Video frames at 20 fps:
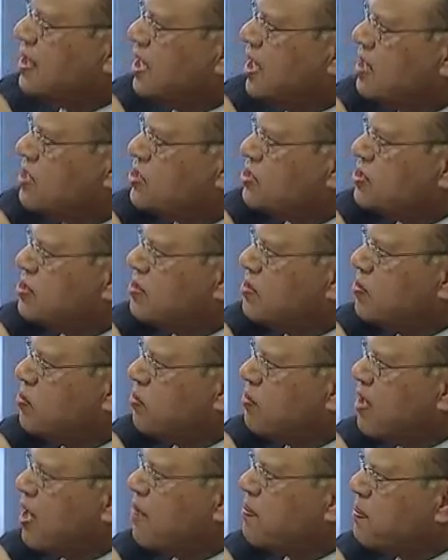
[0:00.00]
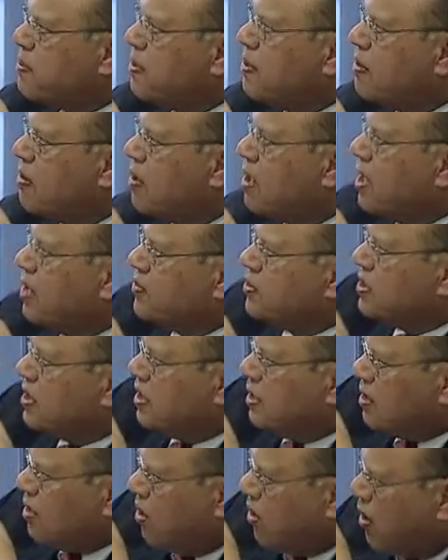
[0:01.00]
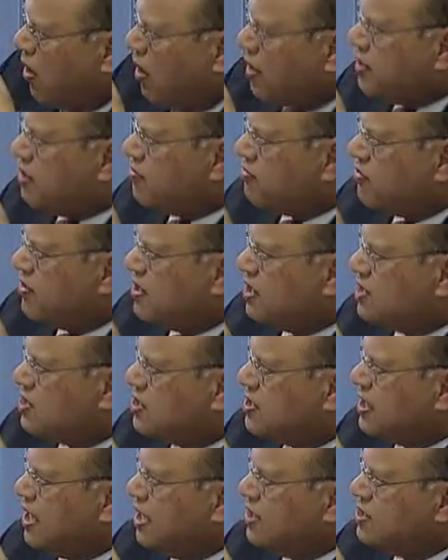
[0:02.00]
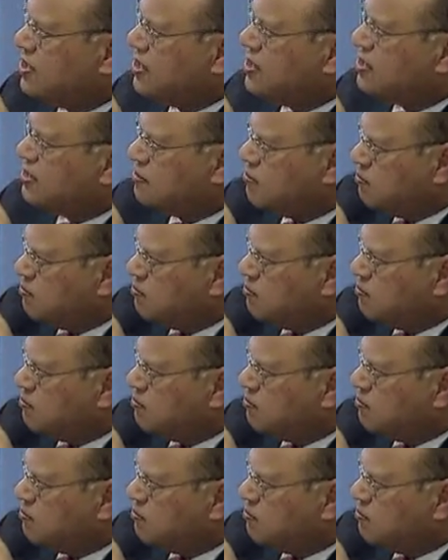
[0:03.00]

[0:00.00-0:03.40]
is to wrap around all different stages,